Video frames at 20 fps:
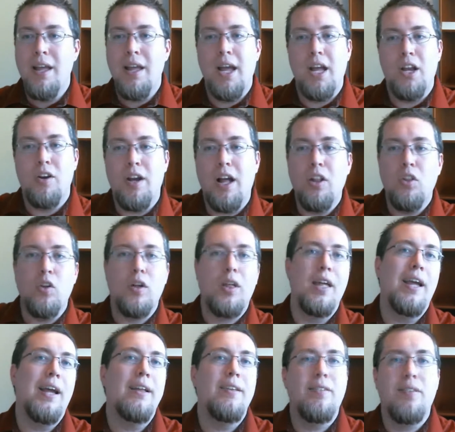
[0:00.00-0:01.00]
and you're not
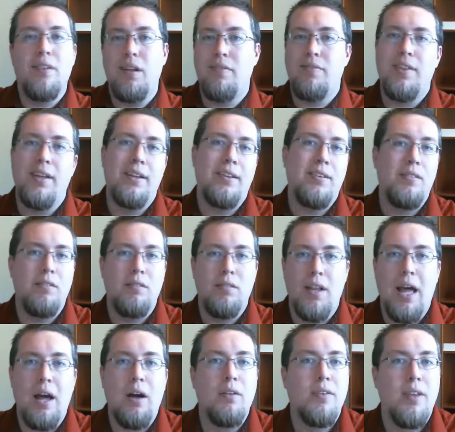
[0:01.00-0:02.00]
looking at stuff that's
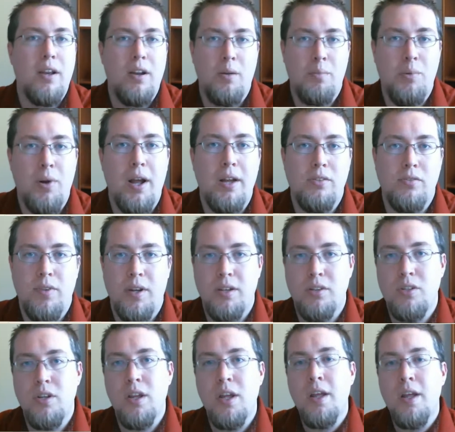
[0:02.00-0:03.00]
outside your price
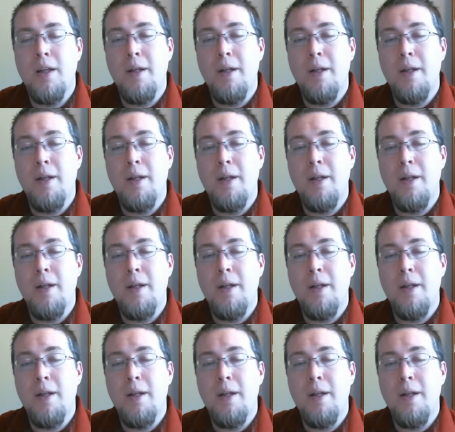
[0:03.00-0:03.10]
range.